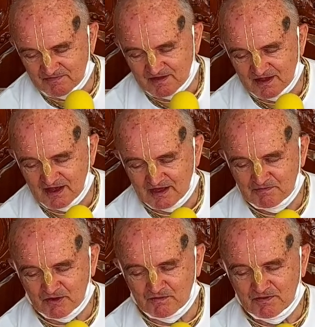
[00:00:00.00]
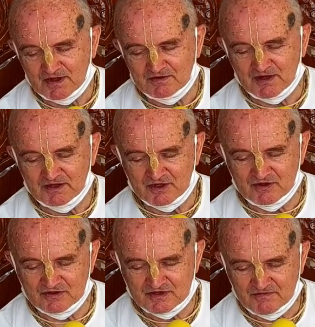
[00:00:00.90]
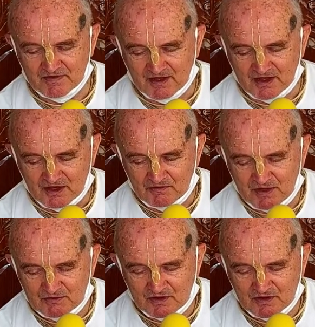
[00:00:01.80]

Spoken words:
as Prabhupada mentions, between